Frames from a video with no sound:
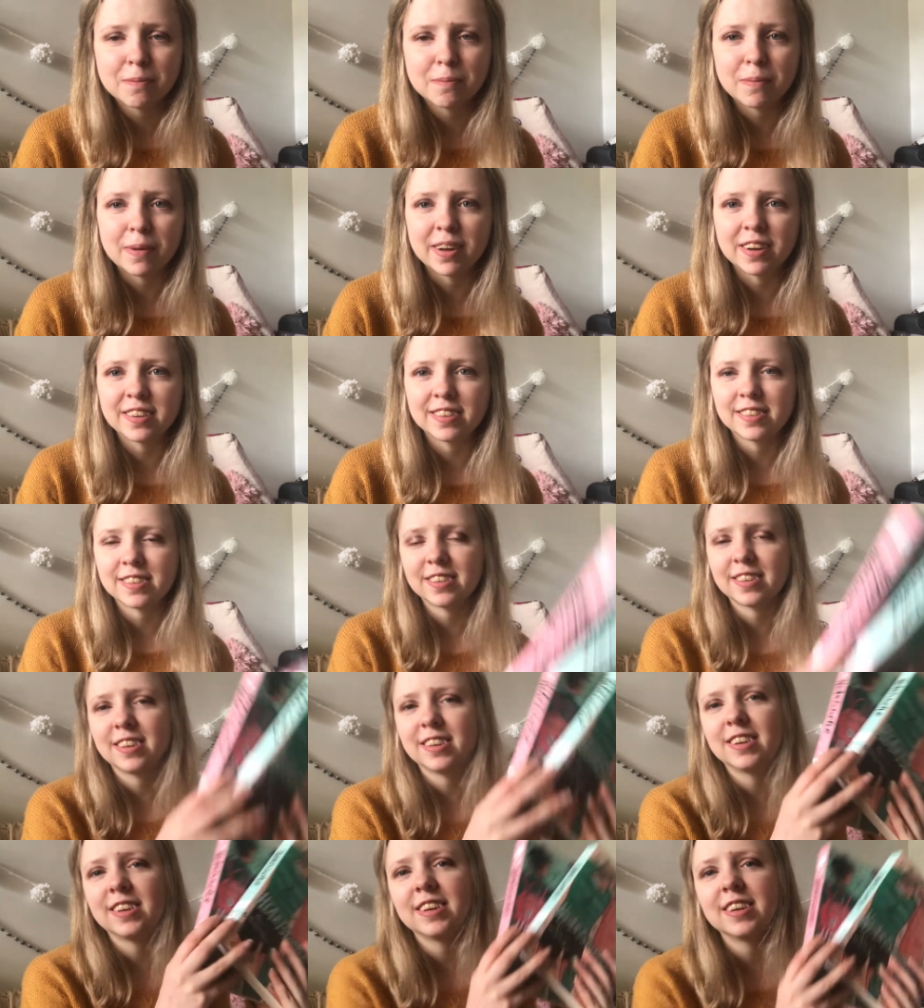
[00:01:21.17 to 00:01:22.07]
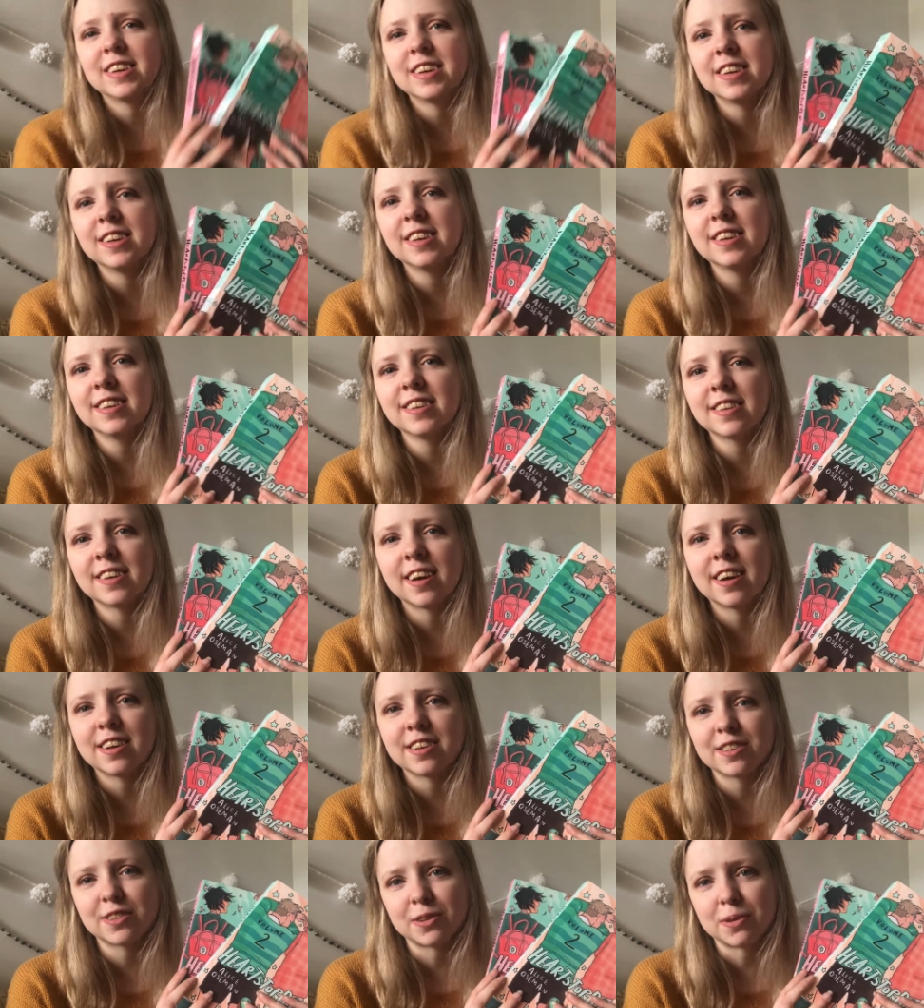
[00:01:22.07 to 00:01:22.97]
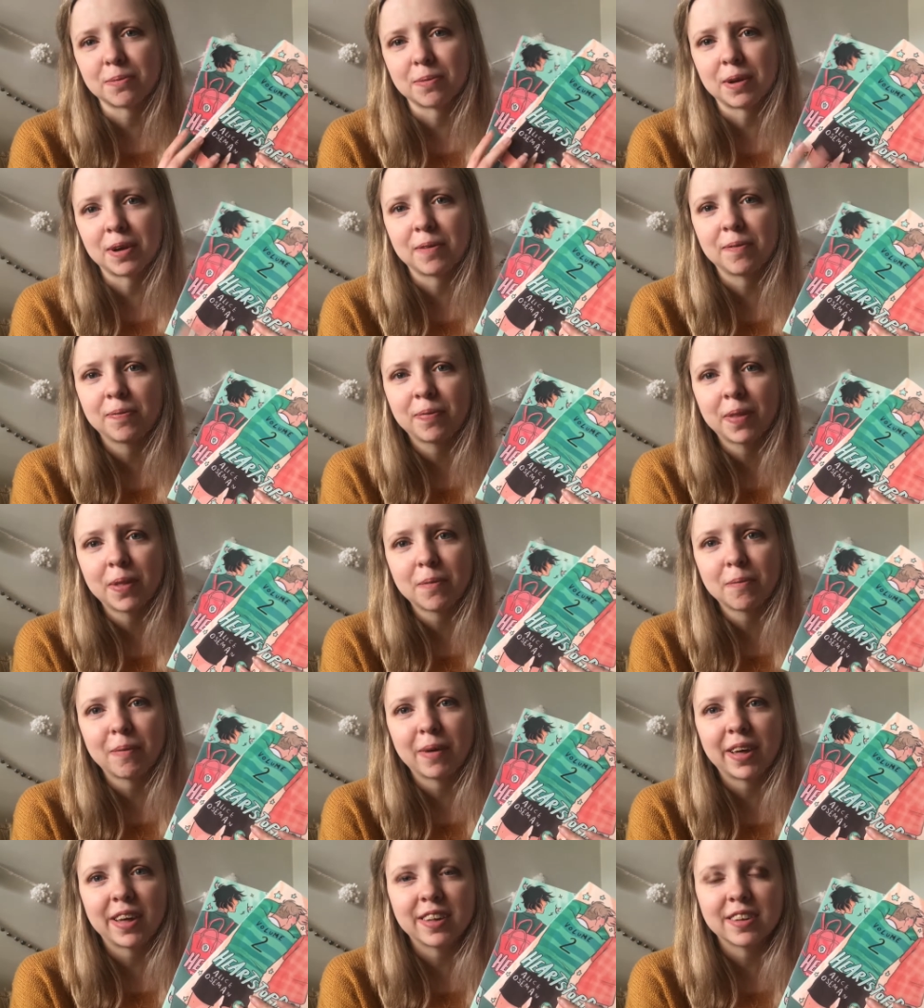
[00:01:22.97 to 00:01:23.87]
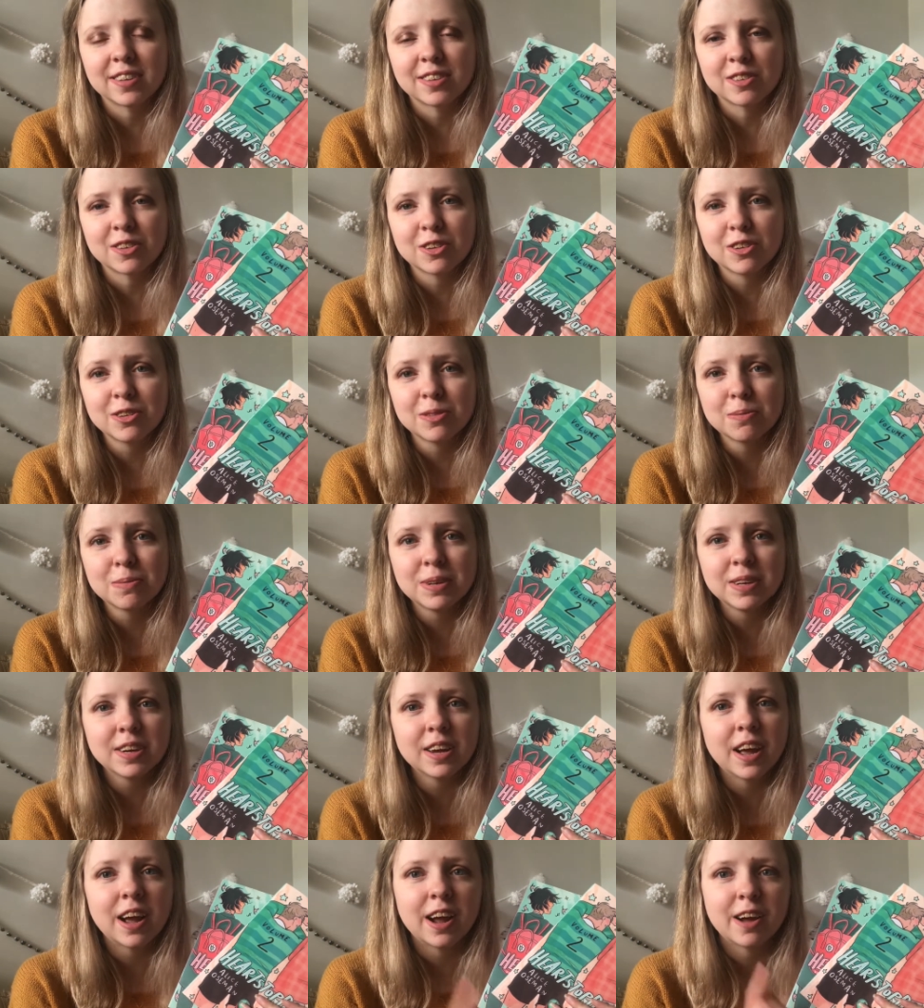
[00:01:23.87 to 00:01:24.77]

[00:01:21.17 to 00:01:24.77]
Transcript: but it is Heartstopper by Alice Oseman.